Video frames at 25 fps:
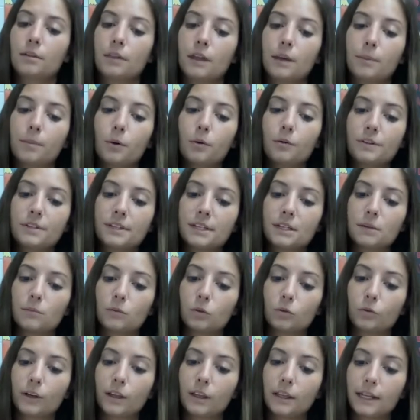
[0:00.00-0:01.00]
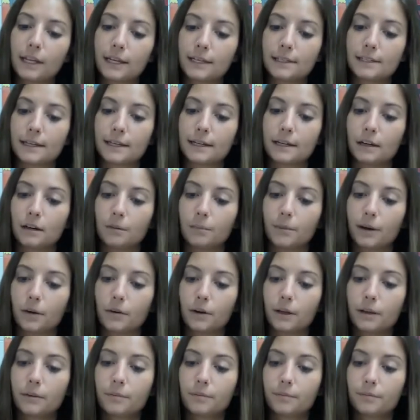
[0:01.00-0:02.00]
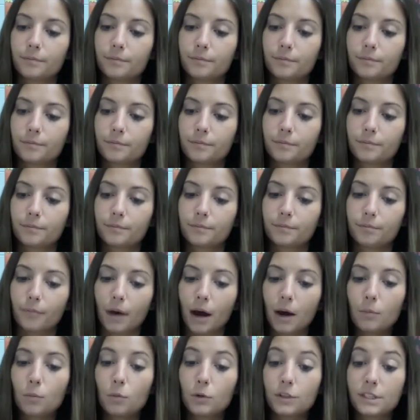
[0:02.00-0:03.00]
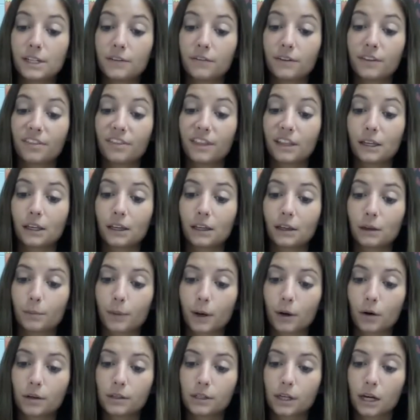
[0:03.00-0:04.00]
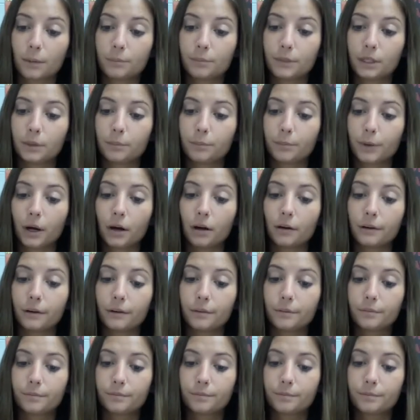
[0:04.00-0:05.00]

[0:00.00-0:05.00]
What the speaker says: They both seemed really excited about it. Mom was even thinking about adopting Pug.